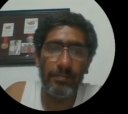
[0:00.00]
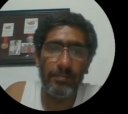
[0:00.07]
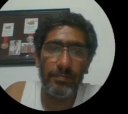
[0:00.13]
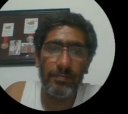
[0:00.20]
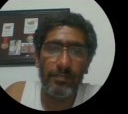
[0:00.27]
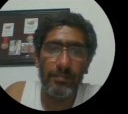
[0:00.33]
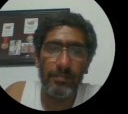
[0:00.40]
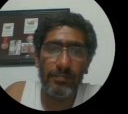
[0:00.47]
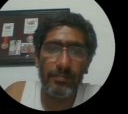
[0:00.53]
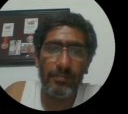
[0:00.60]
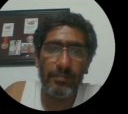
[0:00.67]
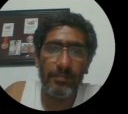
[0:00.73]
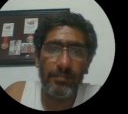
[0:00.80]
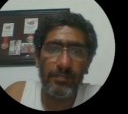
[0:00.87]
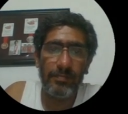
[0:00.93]

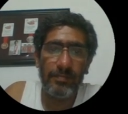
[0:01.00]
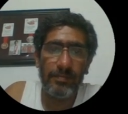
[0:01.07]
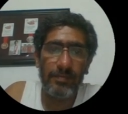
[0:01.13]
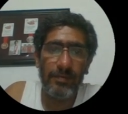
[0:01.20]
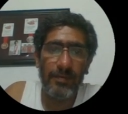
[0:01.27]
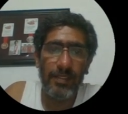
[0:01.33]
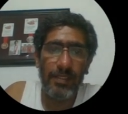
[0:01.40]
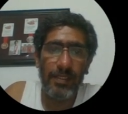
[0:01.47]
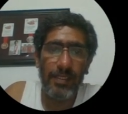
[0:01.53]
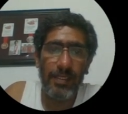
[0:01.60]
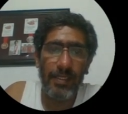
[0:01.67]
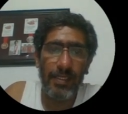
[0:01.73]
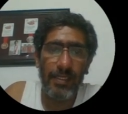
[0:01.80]
Nothing is said.